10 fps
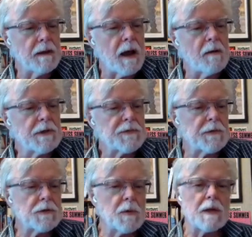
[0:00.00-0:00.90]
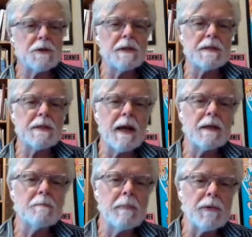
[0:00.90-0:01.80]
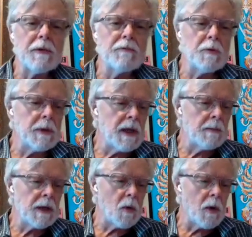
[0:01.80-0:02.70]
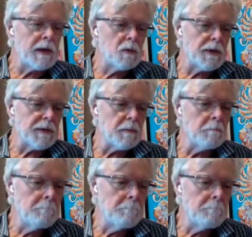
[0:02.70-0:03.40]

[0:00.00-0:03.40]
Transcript: the obvious first question is, how did both of you become acquainted with him?